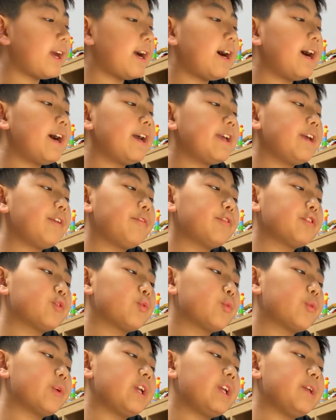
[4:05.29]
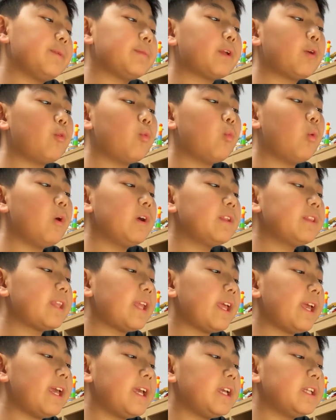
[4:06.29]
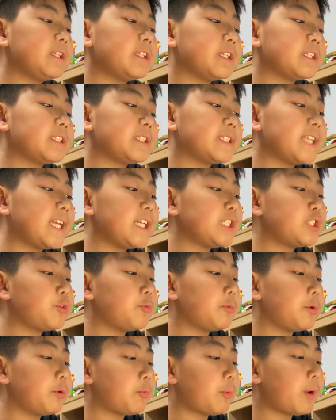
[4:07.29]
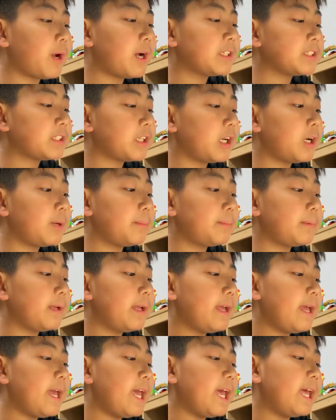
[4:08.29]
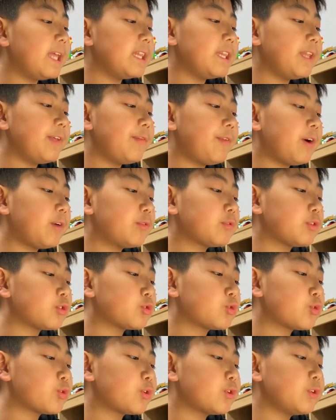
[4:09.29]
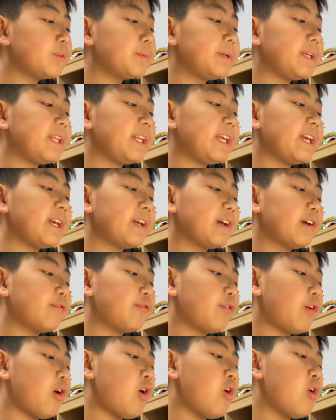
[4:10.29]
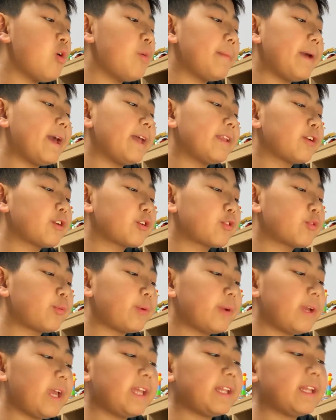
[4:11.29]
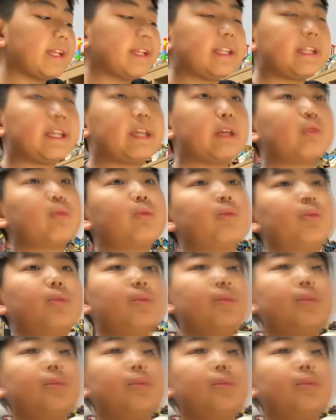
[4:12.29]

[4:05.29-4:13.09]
I have a dream that one day this nation will rise up and live out the true meaning of all men are created equal."